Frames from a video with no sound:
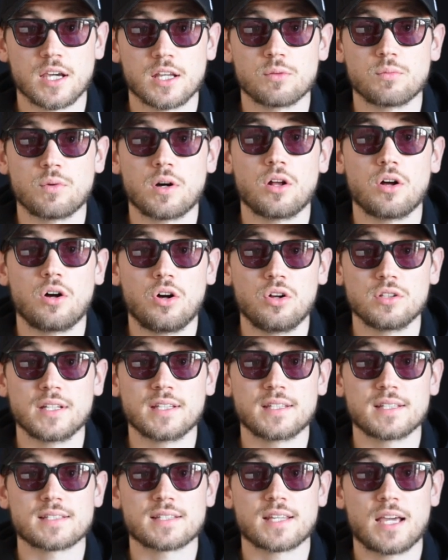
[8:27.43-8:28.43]
and while all
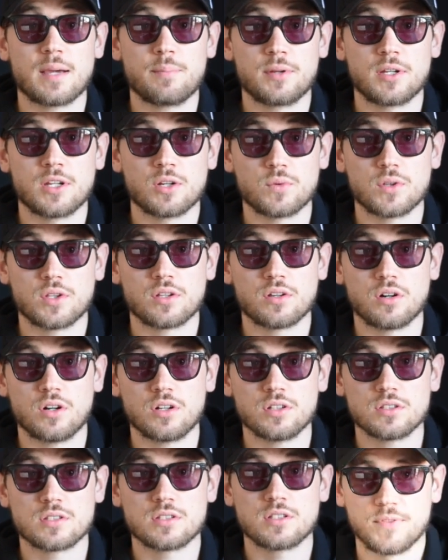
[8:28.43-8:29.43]
that is happening with
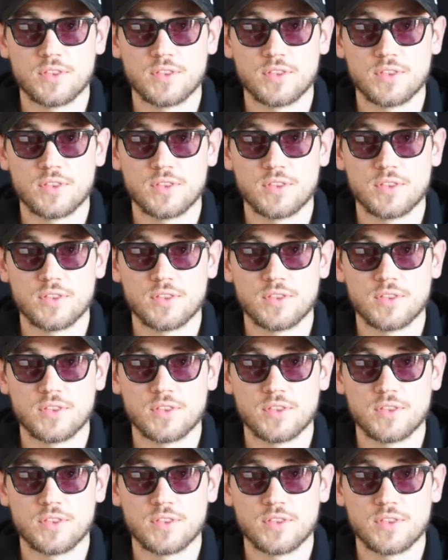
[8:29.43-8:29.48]
cost,